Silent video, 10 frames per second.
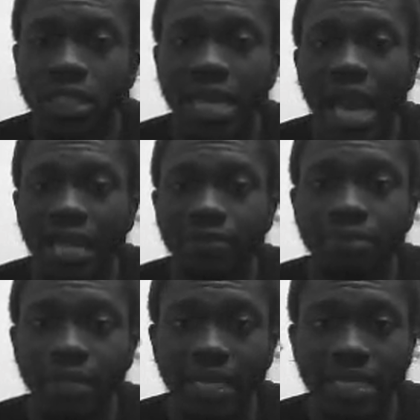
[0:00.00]
a cotton
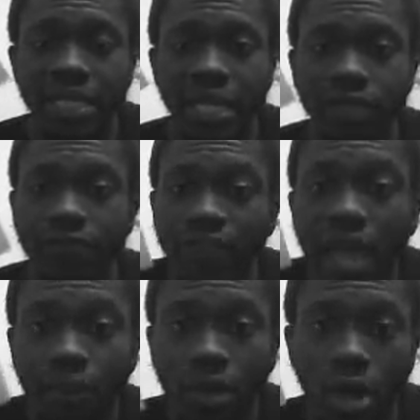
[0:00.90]
blend. It's like a
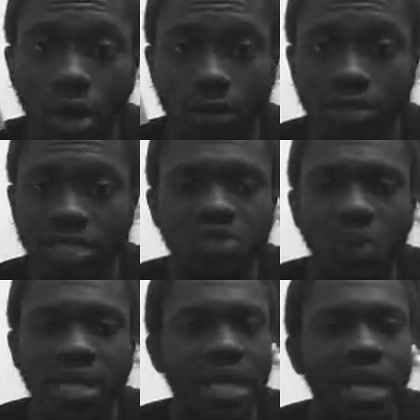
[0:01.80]
fabric almost. That's
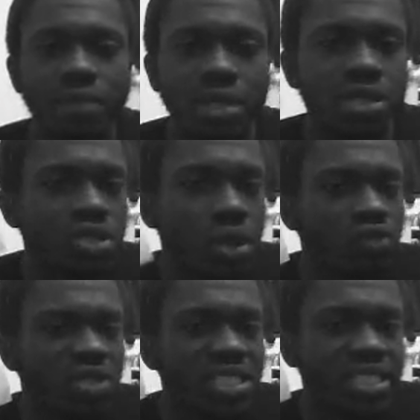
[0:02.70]
why dollar bills
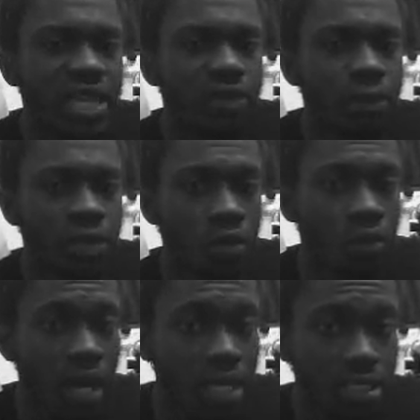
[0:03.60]
don't really tear up in the
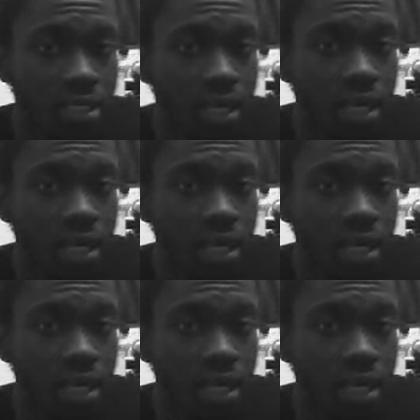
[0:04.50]
wash.